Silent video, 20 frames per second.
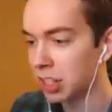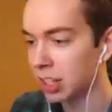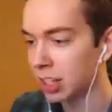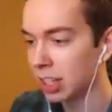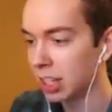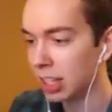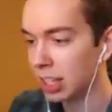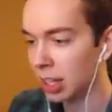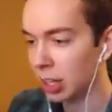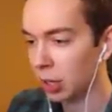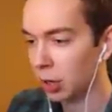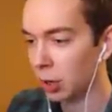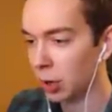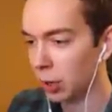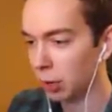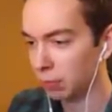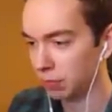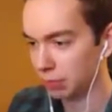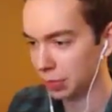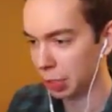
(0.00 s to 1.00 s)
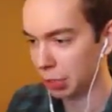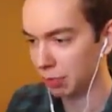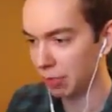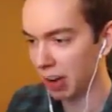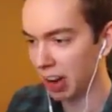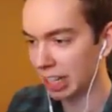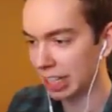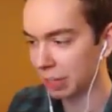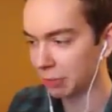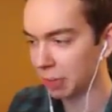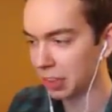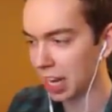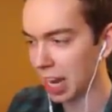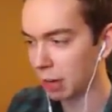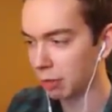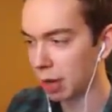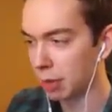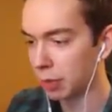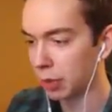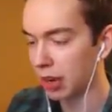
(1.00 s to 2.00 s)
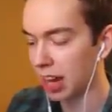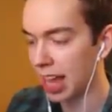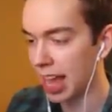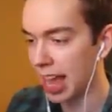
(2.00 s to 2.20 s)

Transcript: you? Who? You're very different than I remember,